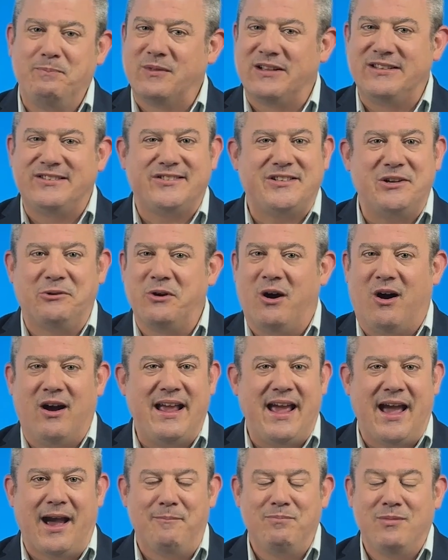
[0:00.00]
It's still not
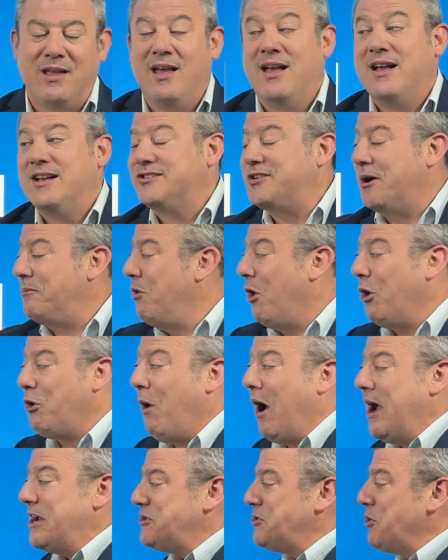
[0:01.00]
here. So I'm not
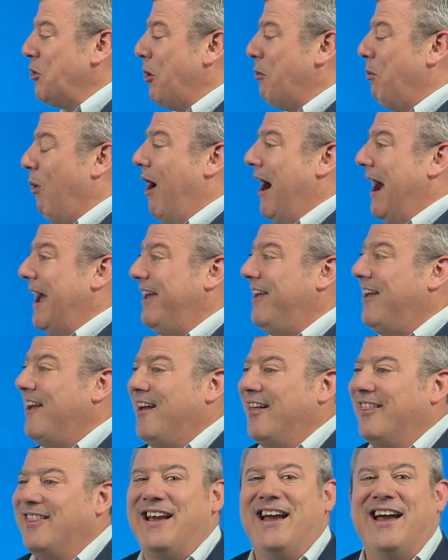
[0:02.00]
quite sure why
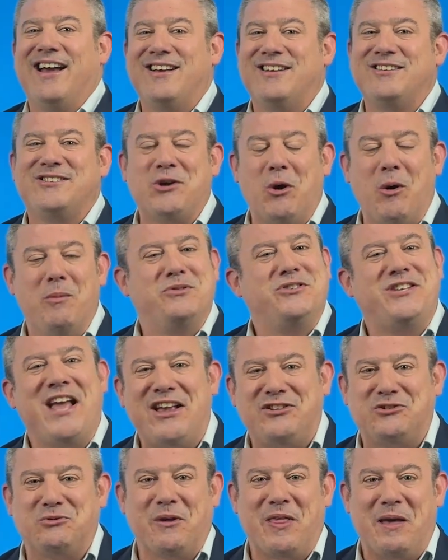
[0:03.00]
they're so
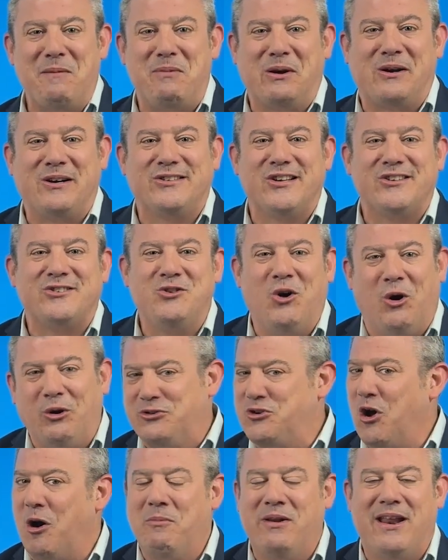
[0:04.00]
obsessed with it because it's not
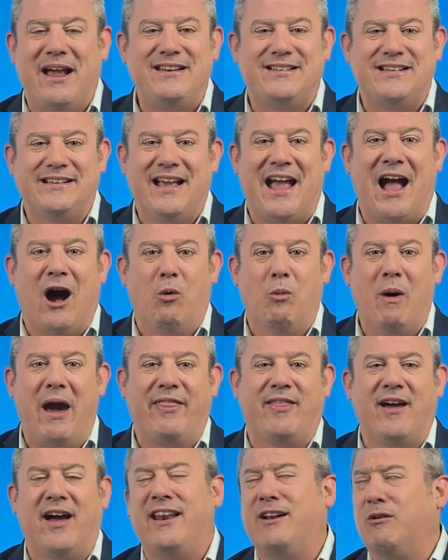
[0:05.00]
dominating our
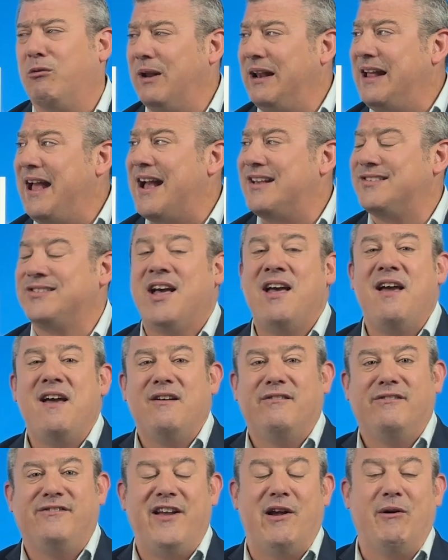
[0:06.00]
weather and it really has
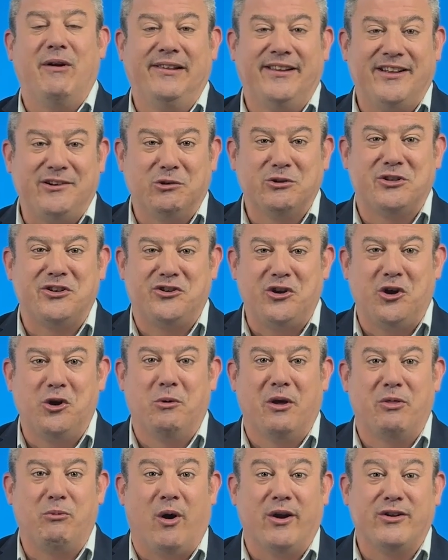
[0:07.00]
very little to do
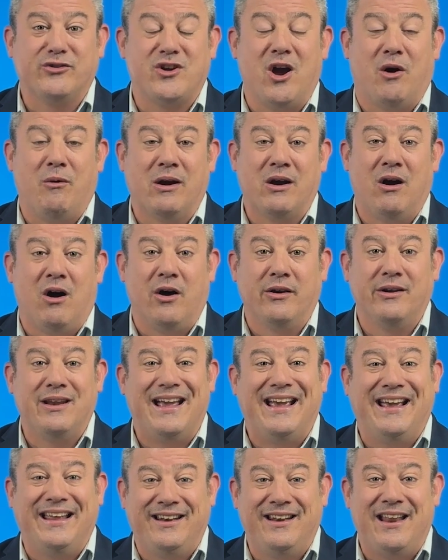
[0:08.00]
with what is going on
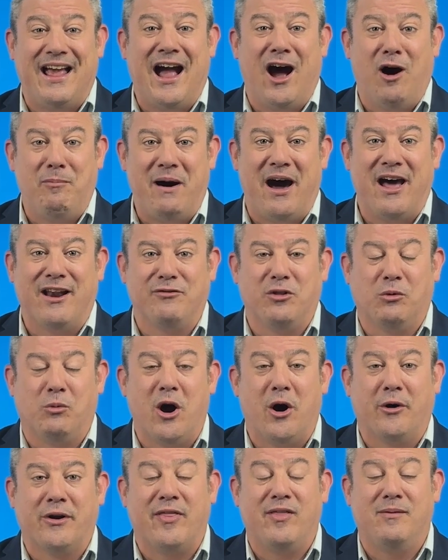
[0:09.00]
in our part of the
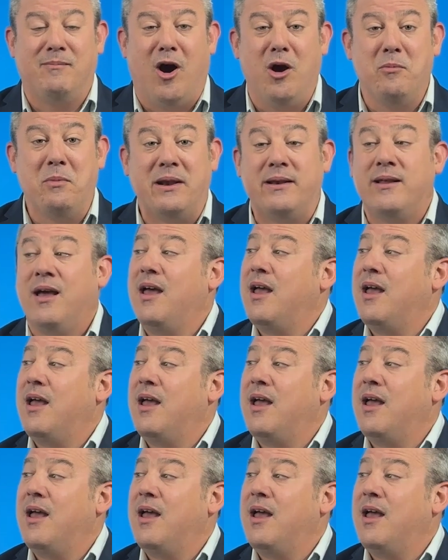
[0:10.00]
world at the moment.